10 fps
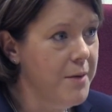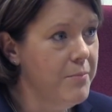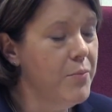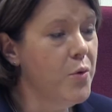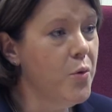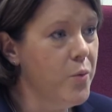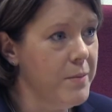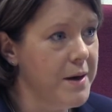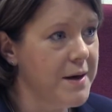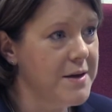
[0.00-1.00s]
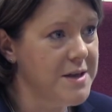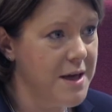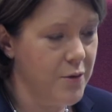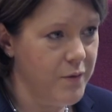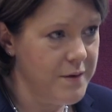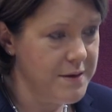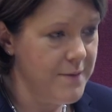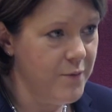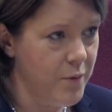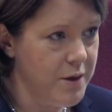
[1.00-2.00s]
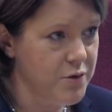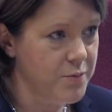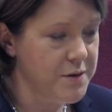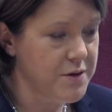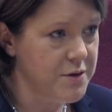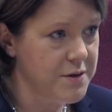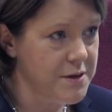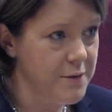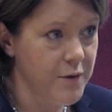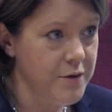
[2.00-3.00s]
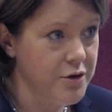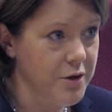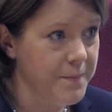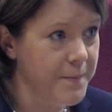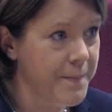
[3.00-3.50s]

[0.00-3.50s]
more women can take on those influential positions in the future.